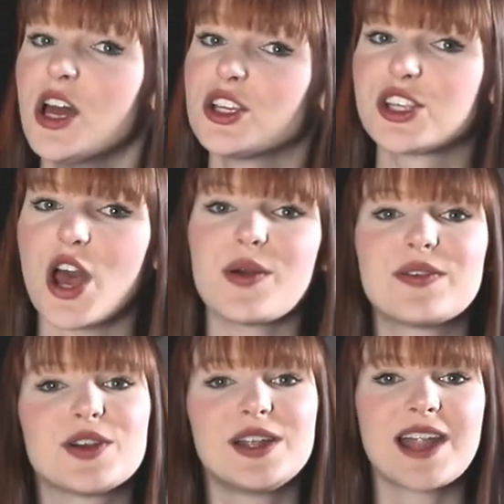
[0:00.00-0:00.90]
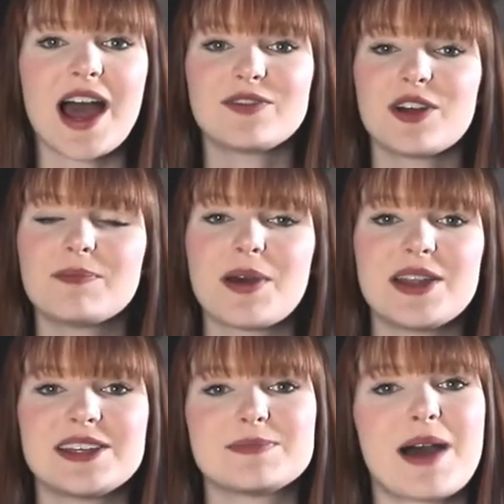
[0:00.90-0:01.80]
So if you're a lifelong
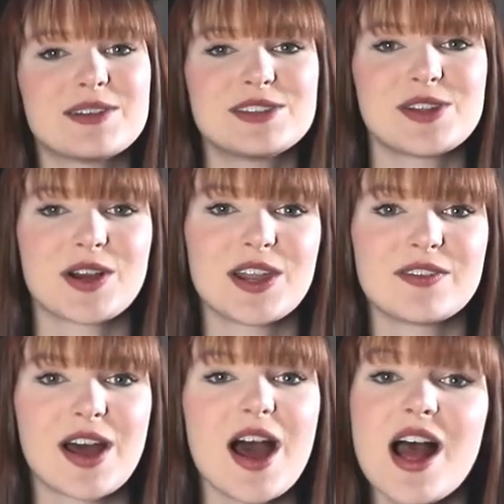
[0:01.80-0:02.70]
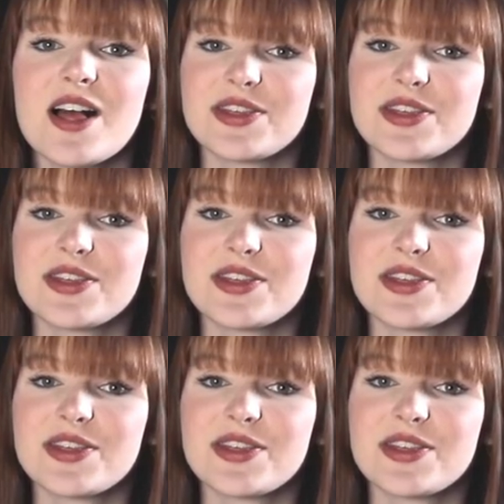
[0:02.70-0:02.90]
Bernese Mountain Dog lover,